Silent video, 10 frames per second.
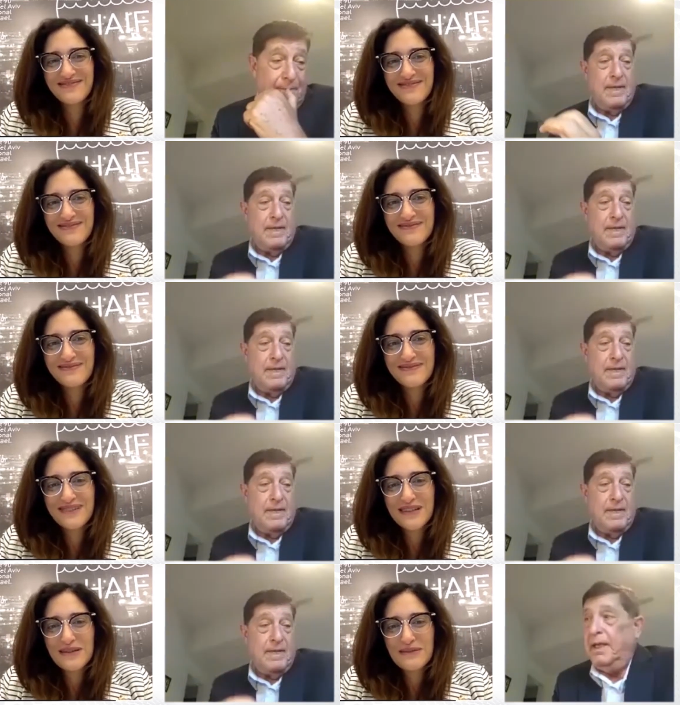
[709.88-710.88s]
Speaker 1: uh,
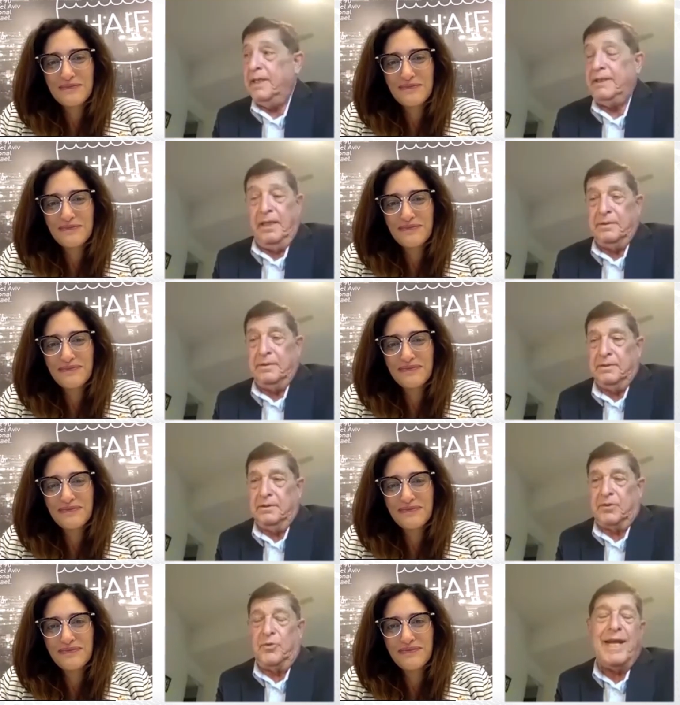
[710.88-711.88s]
had
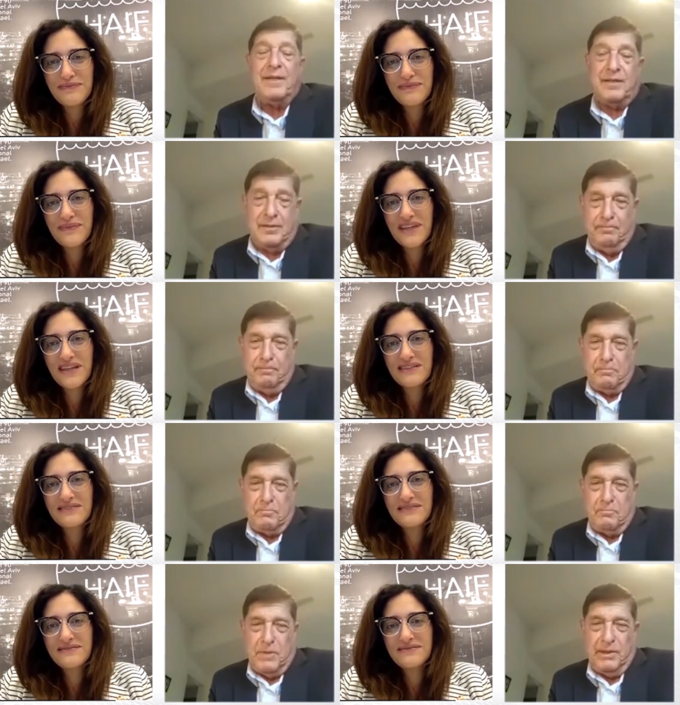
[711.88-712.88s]
created
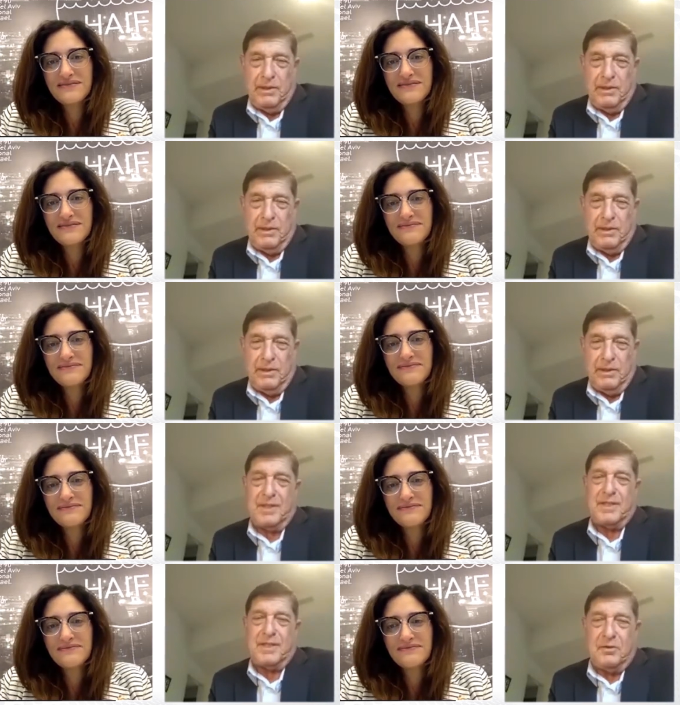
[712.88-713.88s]
the land of Israel,
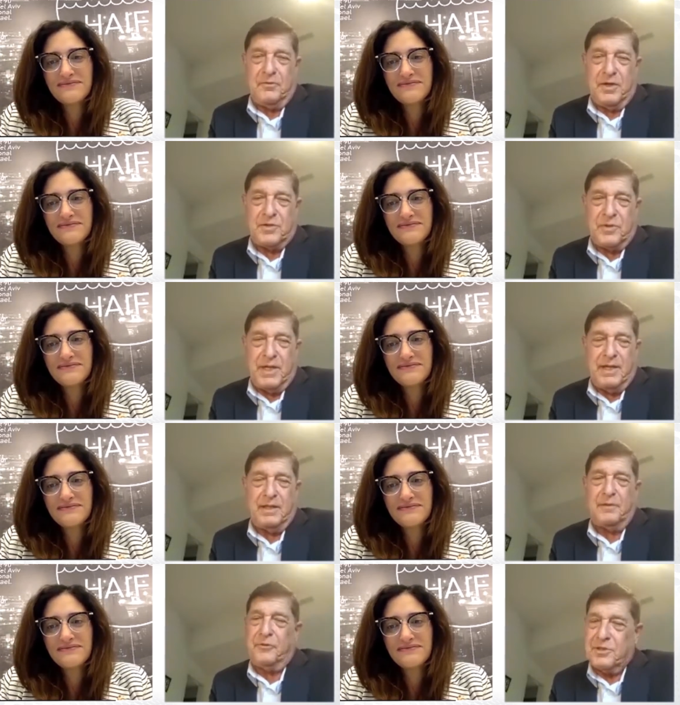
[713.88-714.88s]
the state of Israel, and
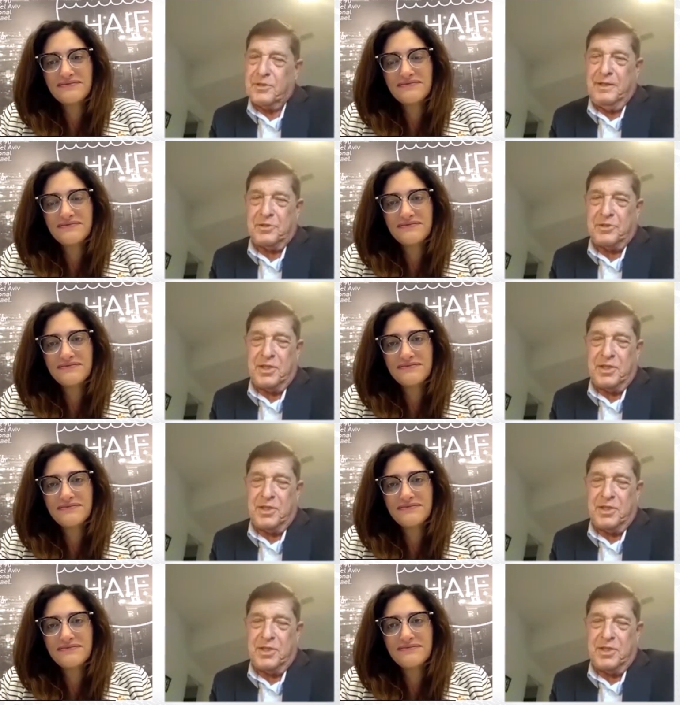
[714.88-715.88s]
the first leadership.
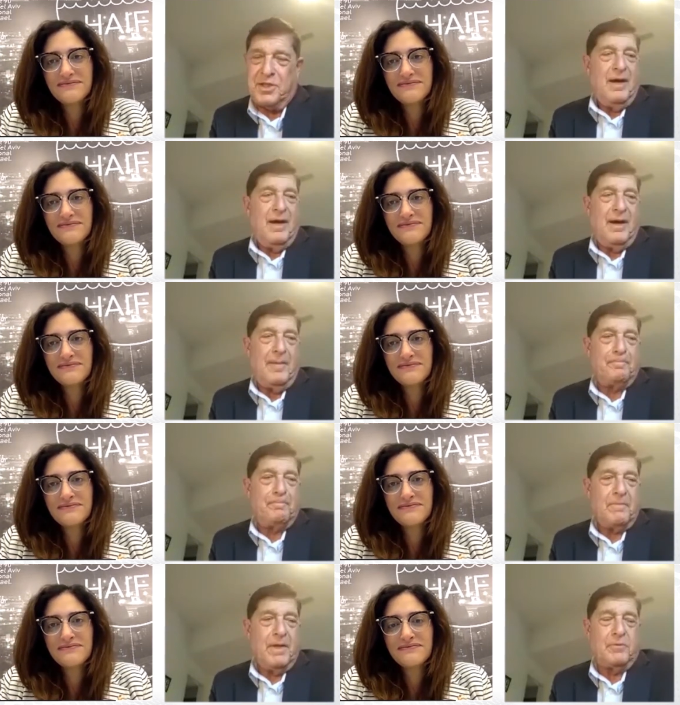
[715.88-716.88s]
Um,
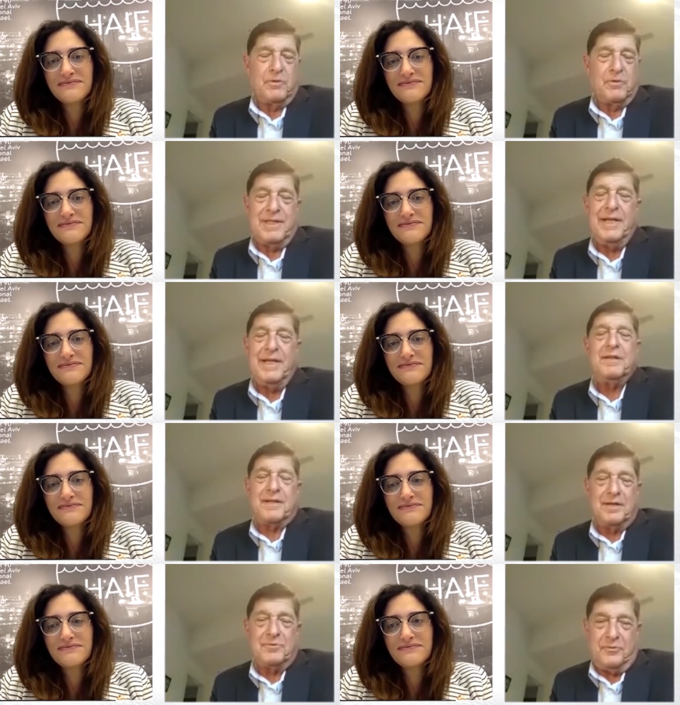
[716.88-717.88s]
it was leading the
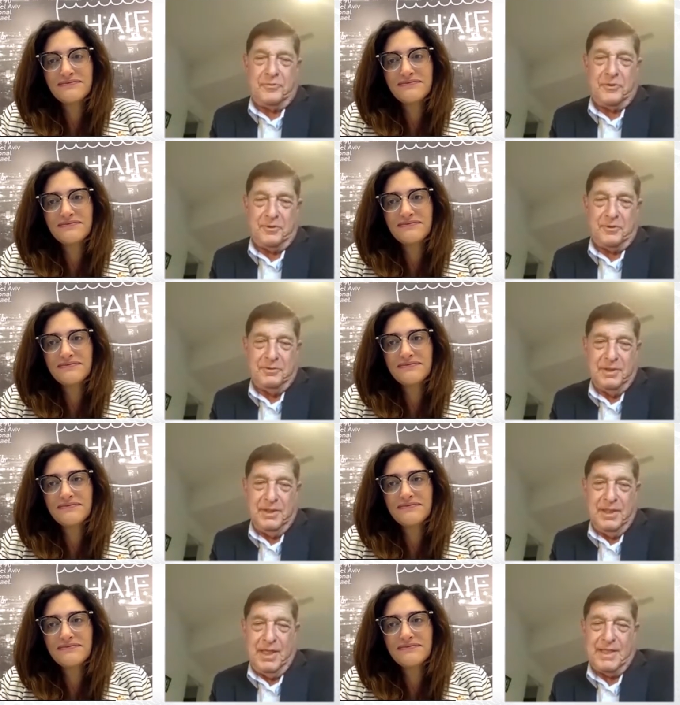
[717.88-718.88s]
country for
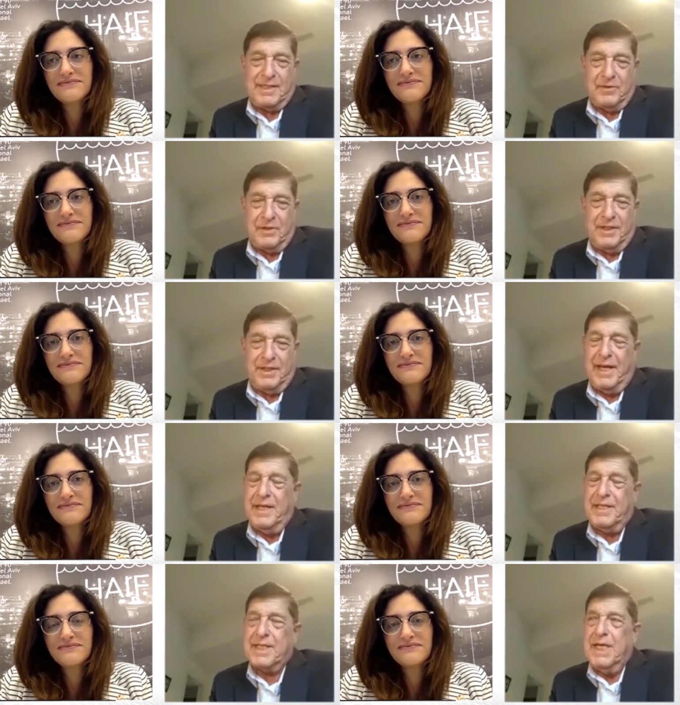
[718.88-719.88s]
uh, several
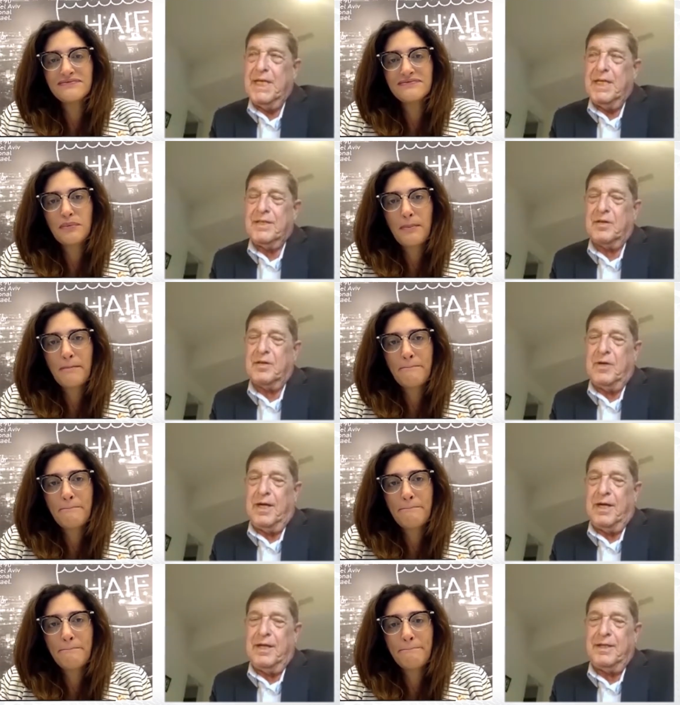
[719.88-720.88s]
decades. So
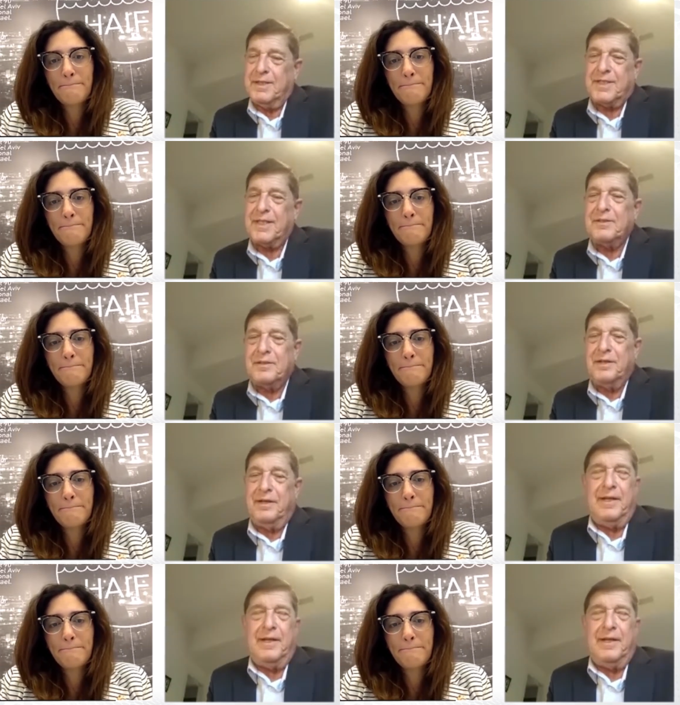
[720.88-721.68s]
uh, it is certainly,